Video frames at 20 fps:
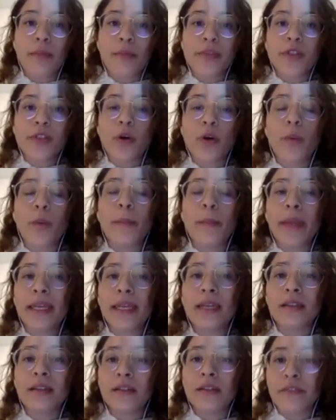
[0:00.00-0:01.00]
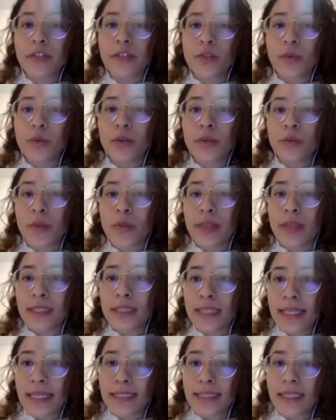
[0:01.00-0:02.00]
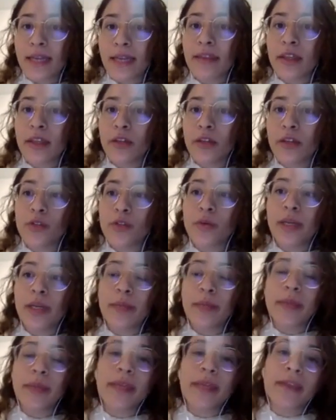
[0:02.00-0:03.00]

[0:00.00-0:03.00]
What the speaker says: So many individuals with dyslexia, they usually meet the